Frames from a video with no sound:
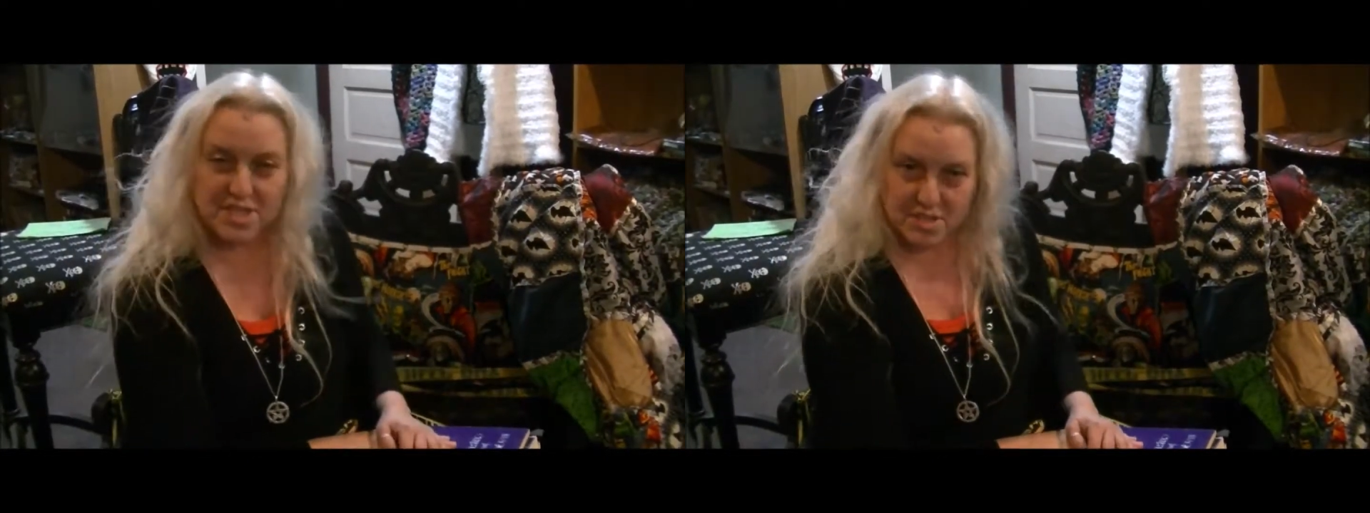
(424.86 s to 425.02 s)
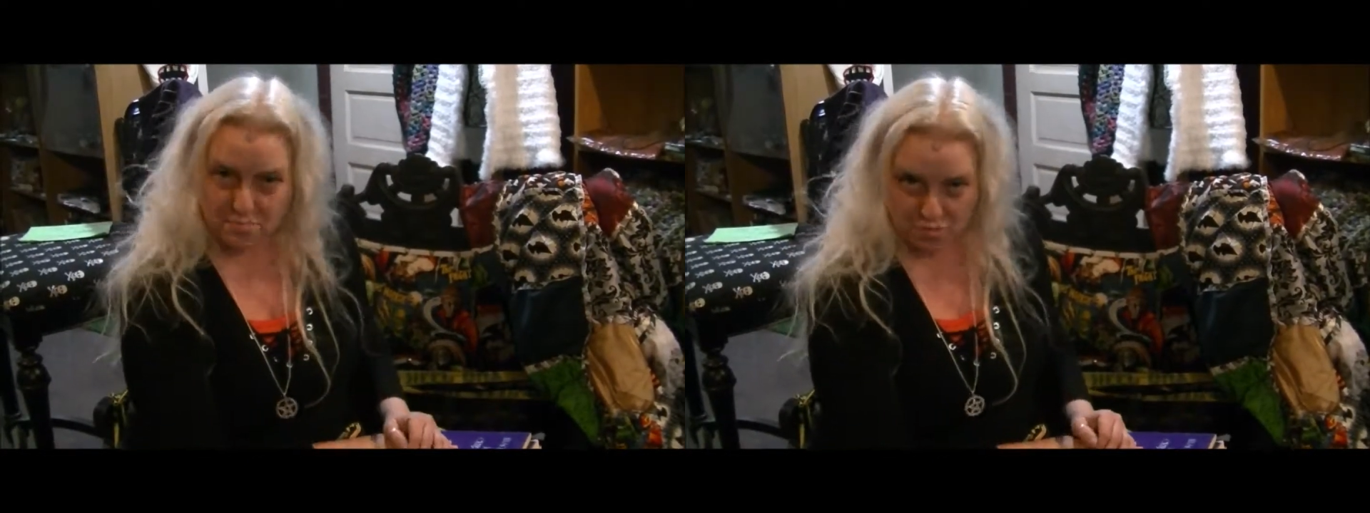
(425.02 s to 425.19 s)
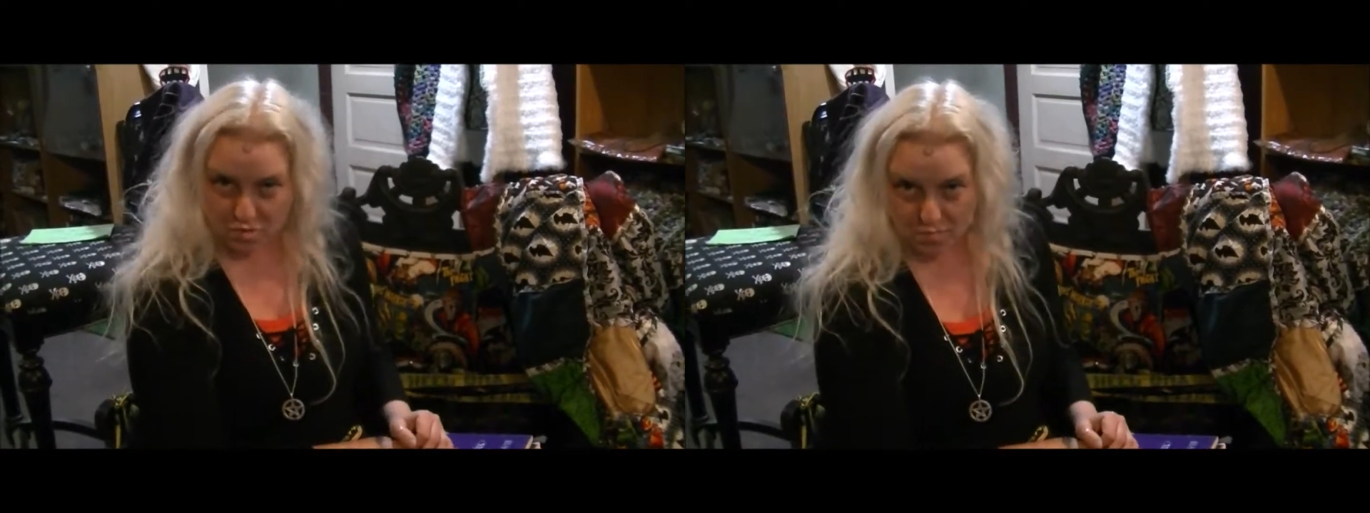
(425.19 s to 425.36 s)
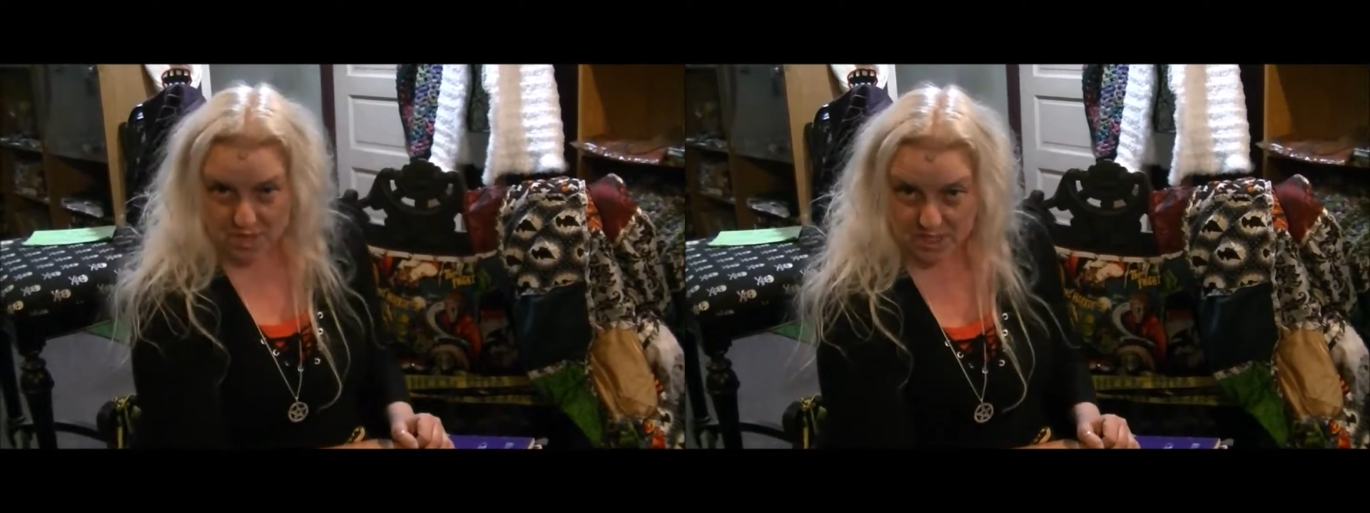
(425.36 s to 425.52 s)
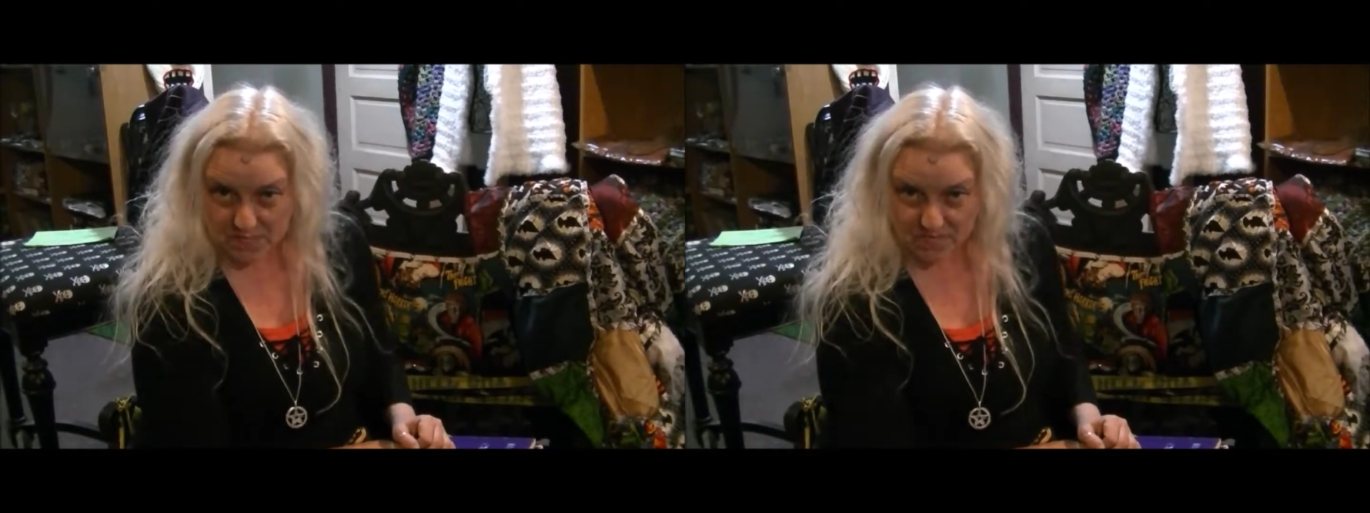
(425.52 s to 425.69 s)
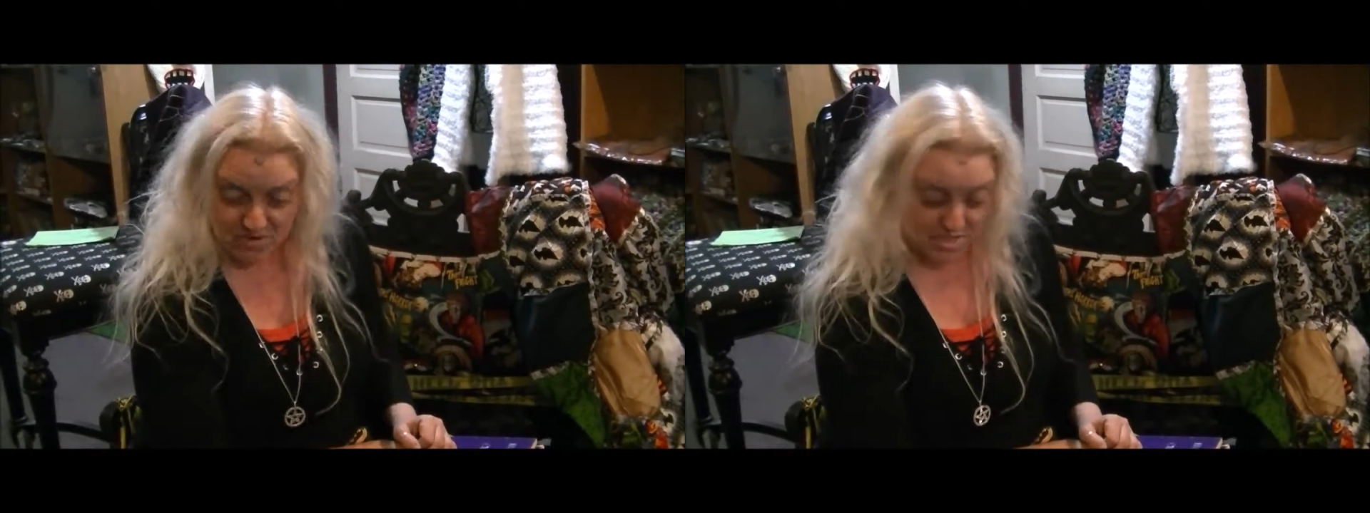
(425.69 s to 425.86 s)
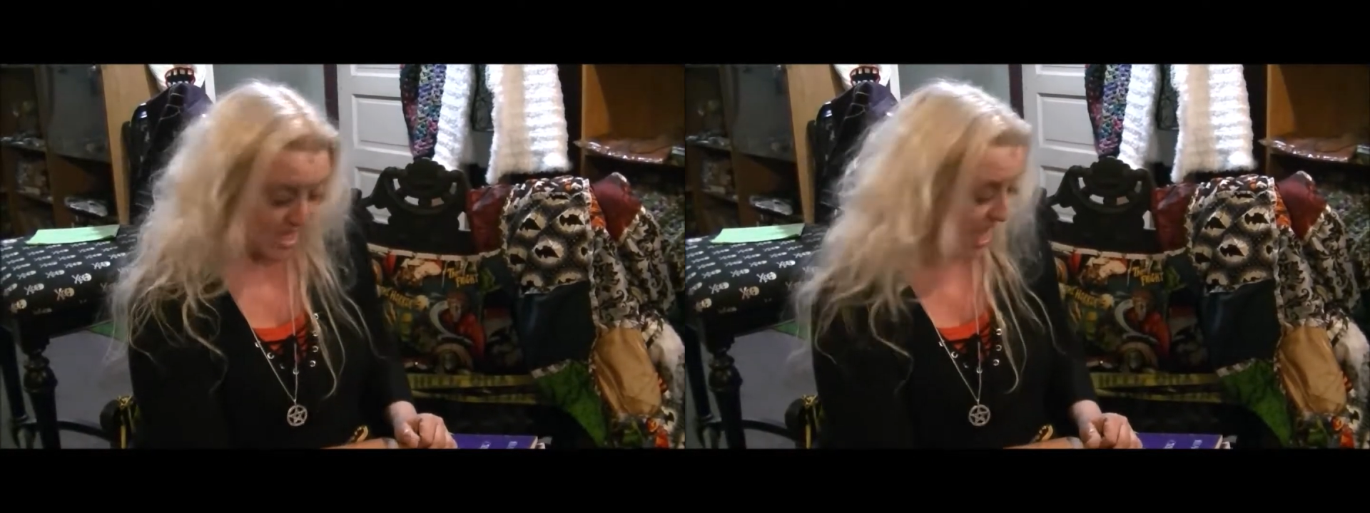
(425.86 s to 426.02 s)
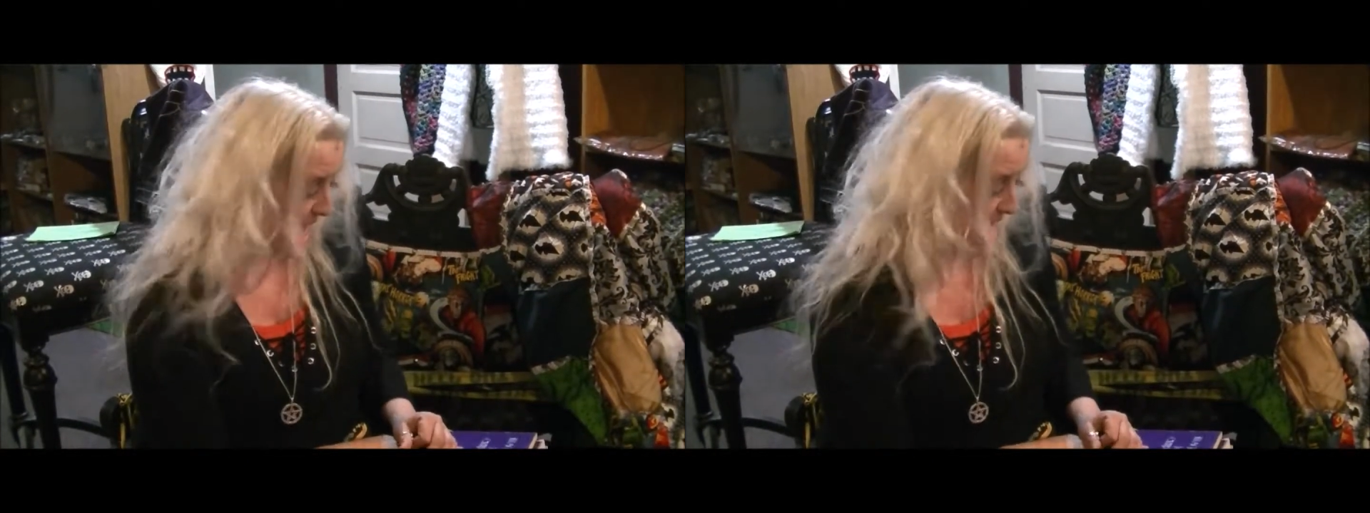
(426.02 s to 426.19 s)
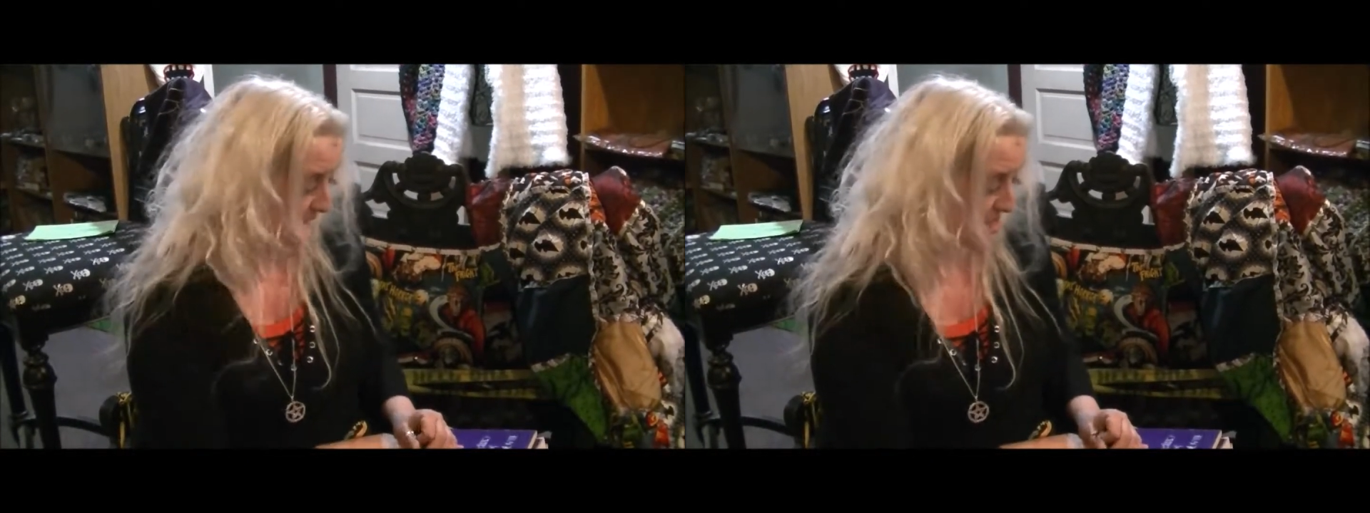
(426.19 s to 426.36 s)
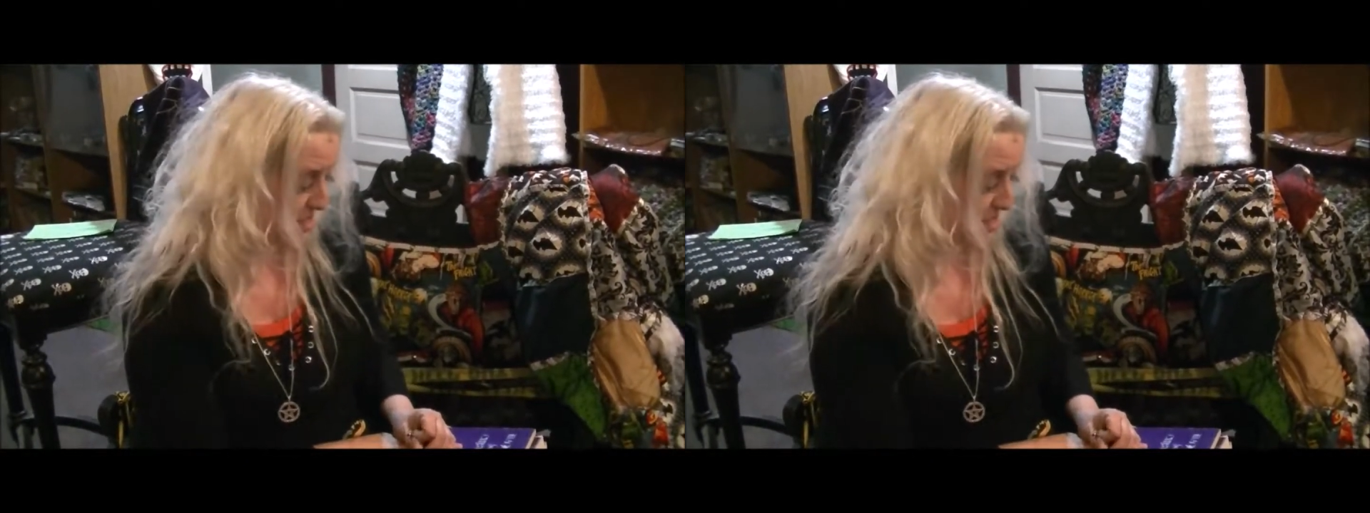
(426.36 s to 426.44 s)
is a book picked for today,